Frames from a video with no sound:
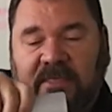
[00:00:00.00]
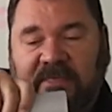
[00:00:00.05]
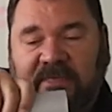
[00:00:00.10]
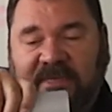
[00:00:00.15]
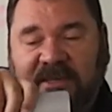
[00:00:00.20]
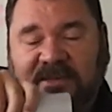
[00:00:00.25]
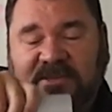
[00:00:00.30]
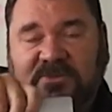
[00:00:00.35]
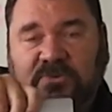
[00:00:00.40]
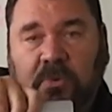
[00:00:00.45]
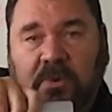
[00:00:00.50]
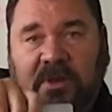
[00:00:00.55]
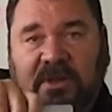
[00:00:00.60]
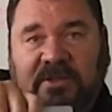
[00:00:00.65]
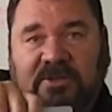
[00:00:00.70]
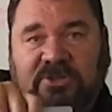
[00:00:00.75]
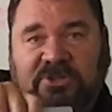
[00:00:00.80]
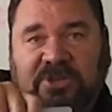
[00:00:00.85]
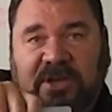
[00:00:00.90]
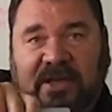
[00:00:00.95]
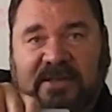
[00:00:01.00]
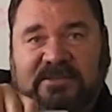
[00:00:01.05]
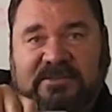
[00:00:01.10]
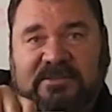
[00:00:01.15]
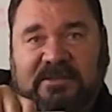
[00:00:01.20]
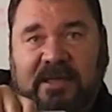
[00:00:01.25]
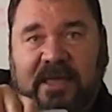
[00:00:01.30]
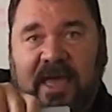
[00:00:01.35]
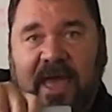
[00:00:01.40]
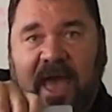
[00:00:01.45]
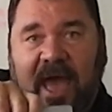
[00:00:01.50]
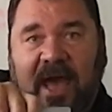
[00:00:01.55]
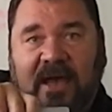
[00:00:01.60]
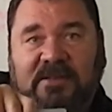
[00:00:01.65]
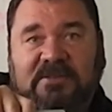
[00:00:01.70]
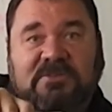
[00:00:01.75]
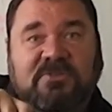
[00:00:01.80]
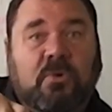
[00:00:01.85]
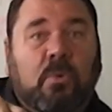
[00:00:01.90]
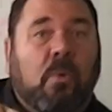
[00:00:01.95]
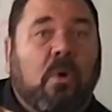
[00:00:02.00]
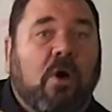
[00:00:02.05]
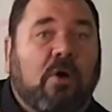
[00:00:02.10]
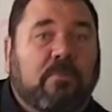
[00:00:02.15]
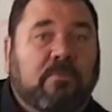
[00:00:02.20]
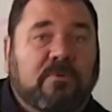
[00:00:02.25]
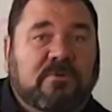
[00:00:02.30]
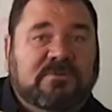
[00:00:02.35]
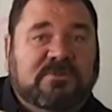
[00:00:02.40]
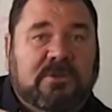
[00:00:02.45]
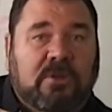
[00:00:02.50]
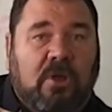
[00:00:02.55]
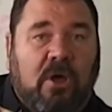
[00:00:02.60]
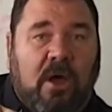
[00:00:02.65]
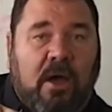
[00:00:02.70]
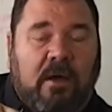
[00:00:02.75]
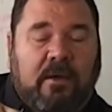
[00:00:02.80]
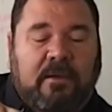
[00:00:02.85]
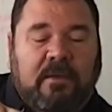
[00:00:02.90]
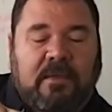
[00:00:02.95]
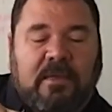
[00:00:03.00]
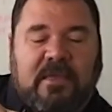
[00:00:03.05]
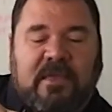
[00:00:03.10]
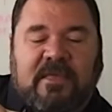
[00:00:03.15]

This will adjust as the wall moves along.